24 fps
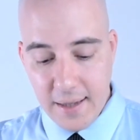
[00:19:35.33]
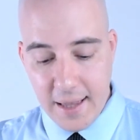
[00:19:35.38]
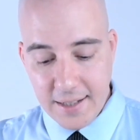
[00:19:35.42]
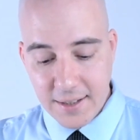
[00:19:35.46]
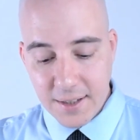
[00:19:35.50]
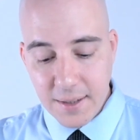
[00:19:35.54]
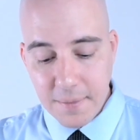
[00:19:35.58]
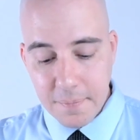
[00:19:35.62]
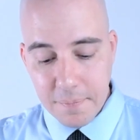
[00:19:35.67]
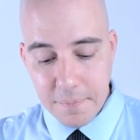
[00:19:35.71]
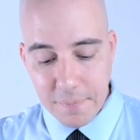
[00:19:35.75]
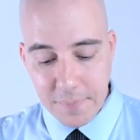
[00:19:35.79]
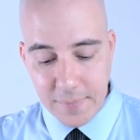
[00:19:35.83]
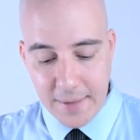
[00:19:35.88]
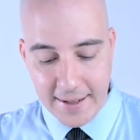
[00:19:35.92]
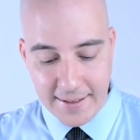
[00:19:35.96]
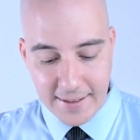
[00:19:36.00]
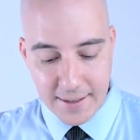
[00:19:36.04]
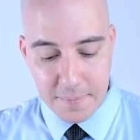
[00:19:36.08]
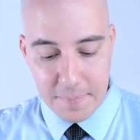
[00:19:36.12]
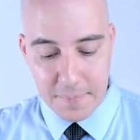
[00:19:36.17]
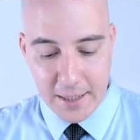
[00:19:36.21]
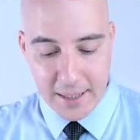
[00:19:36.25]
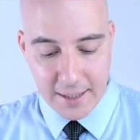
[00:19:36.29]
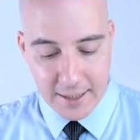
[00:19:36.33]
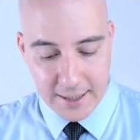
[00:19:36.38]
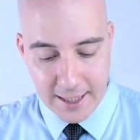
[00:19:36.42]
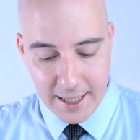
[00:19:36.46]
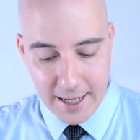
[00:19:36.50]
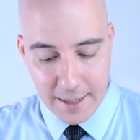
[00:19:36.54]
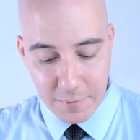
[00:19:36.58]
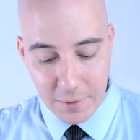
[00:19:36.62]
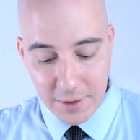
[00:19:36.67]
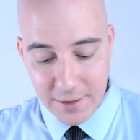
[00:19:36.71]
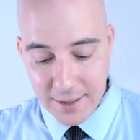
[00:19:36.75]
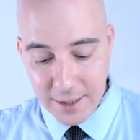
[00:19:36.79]
Now that's a big
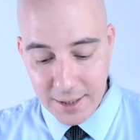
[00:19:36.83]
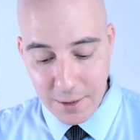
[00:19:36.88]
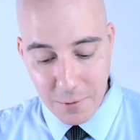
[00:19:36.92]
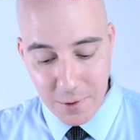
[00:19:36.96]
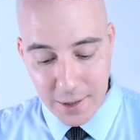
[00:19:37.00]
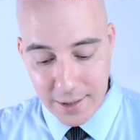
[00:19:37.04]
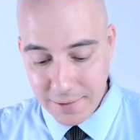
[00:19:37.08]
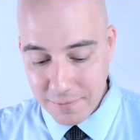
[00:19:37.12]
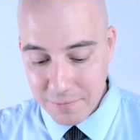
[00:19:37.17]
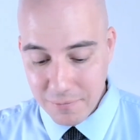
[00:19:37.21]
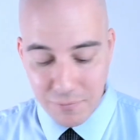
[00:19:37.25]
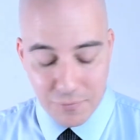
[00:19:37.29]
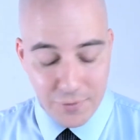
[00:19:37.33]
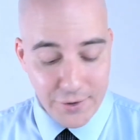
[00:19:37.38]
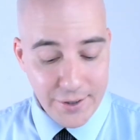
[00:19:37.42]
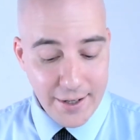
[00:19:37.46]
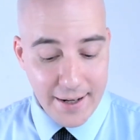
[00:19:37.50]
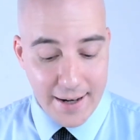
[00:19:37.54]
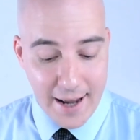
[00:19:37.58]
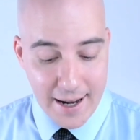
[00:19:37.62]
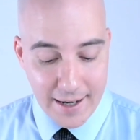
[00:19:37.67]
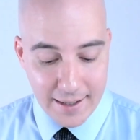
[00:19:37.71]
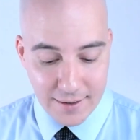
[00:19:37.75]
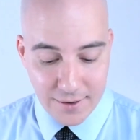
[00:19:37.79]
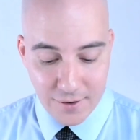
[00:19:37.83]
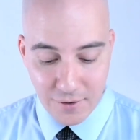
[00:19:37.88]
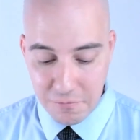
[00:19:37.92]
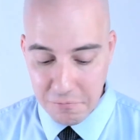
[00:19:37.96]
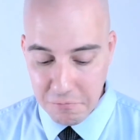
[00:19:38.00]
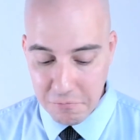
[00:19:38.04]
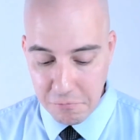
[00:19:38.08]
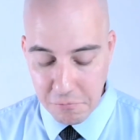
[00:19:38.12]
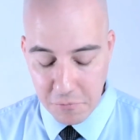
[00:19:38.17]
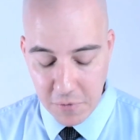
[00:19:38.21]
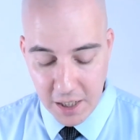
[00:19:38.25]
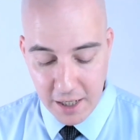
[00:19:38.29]
claim. Let's see what CNN is
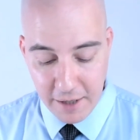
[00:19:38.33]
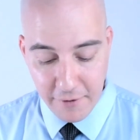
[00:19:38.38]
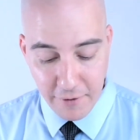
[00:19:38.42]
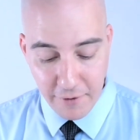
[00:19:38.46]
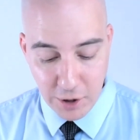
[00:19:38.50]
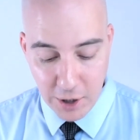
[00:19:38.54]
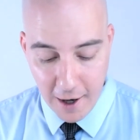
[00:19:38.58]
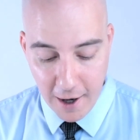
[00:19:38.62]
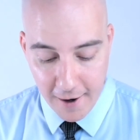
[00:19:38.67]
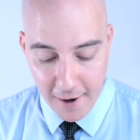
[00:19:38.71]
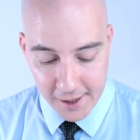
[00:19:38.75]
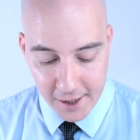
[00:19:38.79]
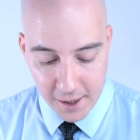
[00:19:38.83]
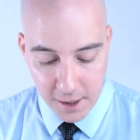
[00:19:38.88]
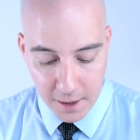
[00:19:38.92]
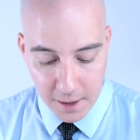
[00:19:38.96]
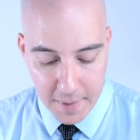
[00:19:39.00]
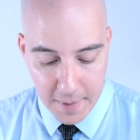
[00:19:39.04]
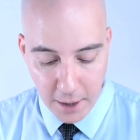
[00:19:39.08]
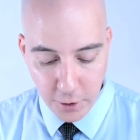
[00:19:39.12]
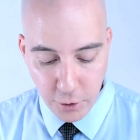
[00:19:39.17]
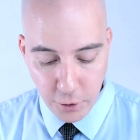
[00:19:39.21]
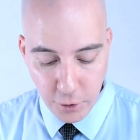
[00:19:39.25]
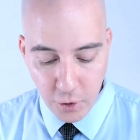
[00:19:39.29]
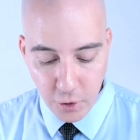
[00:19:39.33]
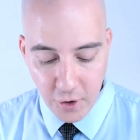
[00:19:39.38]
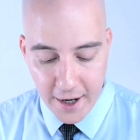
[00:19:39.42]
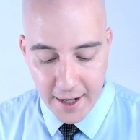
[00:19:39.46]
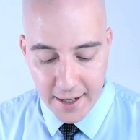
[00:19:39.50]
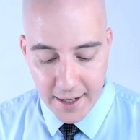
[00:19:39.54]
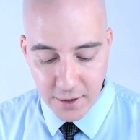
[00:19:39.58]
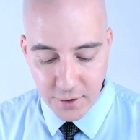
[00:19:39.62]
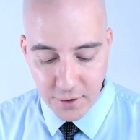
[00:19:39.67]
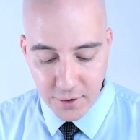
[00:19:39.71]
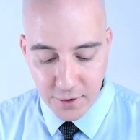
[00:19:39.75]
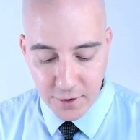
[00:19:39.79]
even talking about.
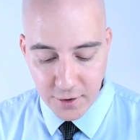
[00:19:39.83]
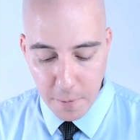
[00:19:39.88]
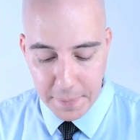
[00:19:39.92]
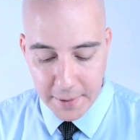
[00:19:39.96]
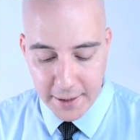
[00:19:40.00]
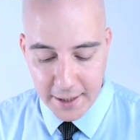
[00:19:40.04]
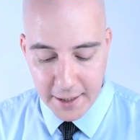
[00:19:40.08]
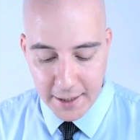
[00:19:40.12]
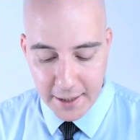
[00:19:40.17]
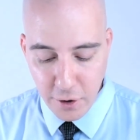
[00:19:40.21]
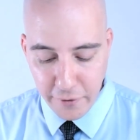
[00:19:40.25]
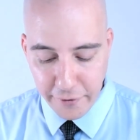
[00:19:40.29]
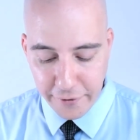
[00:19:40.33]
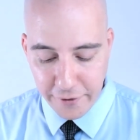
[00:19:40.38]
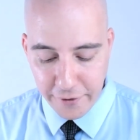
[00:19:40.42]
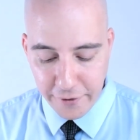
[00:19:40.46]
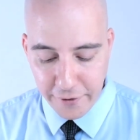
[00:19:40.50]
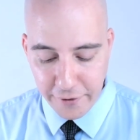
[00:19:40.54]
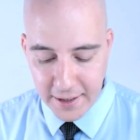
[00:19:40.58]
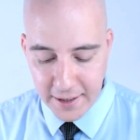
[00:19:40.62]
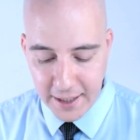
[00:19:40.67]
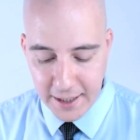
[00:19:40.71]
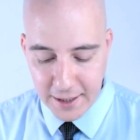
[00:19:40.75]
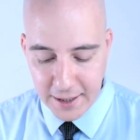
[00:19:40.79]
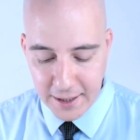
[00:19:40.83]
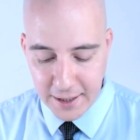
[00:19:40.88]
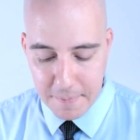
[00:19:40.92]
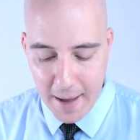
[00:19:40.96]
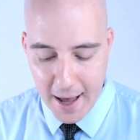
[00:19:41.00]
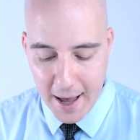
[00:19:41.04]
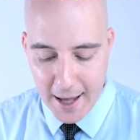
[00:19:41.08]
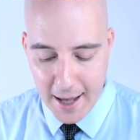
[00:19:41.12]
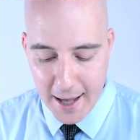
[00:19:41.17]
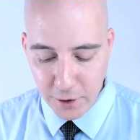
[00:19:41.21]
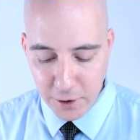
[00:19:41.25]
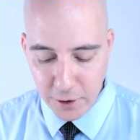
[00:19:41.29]
Ukraine has opened a new front in its
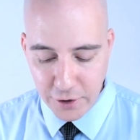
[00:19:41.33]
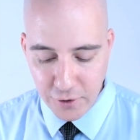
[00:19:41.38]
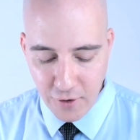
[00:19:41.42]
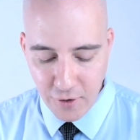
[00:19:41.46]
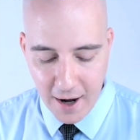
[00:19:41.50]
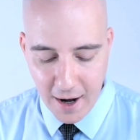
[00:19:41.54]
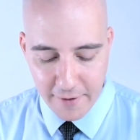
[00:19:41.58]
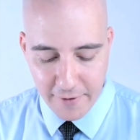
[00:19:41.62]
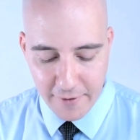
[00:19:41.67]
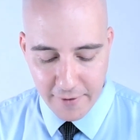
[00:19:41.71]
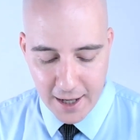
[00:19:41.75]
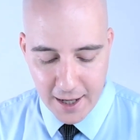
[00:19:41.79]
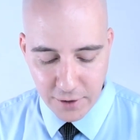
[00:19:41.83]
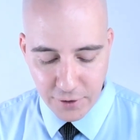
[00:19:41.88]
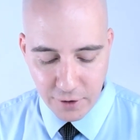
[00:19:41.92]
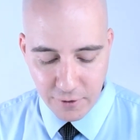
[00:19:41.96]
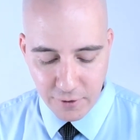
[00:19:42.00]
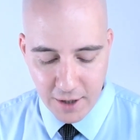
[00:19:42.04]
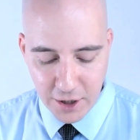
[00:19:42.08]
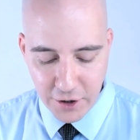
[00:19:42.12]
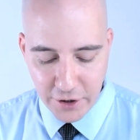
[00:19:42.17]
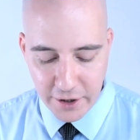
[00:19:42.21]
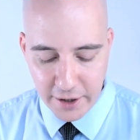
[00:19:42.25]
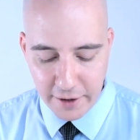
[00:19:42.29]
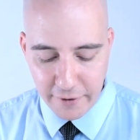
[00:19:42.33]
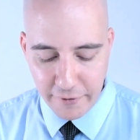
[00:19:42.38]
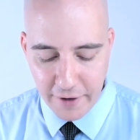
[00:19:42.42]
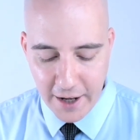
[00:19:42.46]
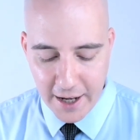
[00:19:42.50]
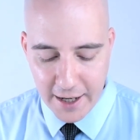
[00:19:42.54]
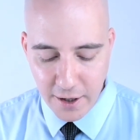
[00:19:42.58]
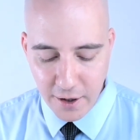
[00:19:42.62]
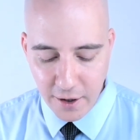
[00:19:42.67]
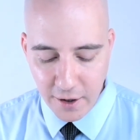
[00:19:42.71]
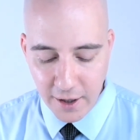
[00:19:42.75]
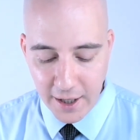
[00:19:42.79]
battle to drive out the Russian
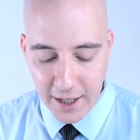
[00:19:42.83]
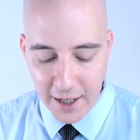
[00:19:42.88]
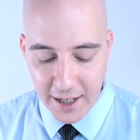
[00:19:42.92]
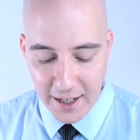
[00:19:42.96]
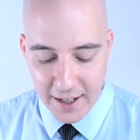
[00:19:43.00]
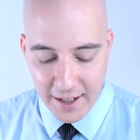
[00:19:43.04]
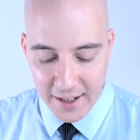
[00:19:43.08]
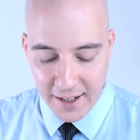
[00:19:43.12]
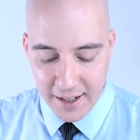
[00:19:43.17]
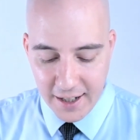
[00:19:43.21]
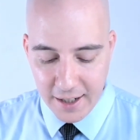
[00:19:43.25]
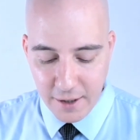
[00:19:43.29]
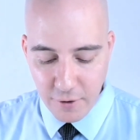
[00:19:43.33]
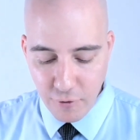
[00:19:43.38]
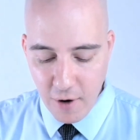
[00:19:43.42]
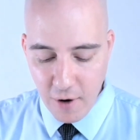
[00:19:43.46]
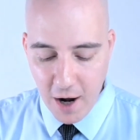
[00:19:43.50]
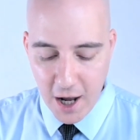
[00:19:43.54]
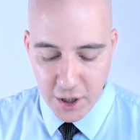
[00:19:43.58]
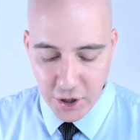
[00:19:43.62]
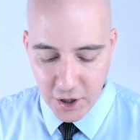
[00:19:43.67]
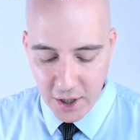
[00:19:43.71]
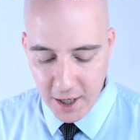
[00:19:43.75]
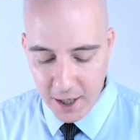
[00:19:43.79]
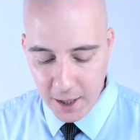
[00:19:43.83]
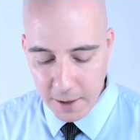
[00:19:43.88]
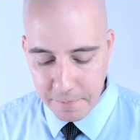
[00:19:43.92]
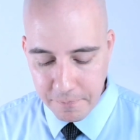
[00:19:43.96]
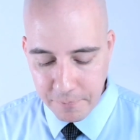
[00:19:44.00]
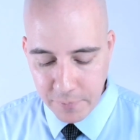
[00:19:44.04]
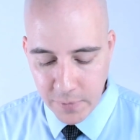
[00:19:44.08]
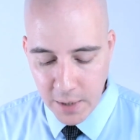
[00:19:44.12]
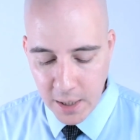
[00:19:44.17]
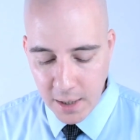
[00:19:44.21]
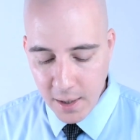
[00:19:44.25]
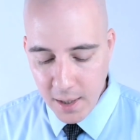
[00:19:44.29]
invader in Russia.